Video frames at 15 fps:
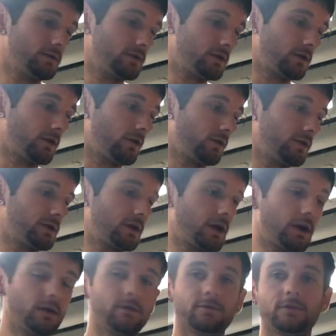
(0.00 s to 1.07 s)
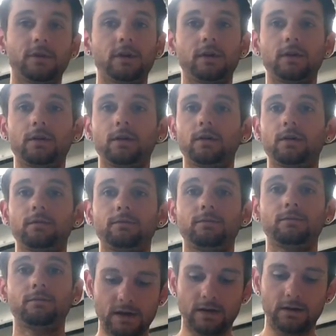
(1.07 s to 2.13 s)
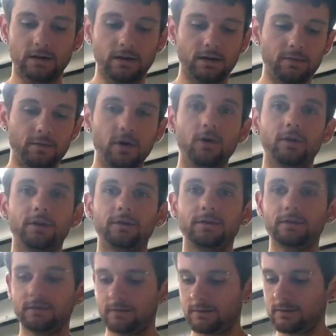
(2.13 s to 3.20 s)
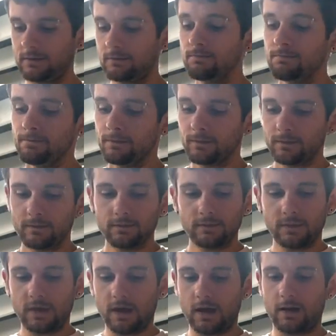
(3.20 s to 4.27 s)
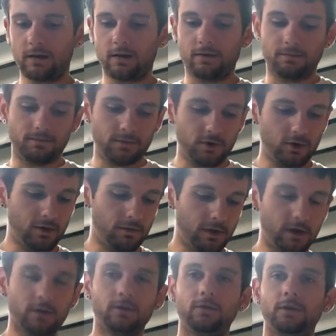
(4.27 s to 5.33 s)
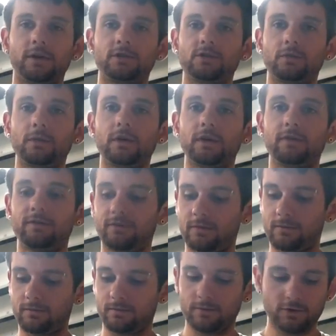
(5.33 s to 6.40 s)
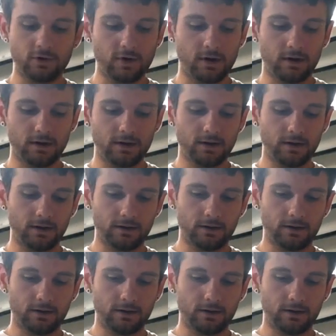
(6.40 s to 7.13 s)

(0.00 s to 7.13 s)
So it's kind of like a bonus that you can make a little extra money from trading it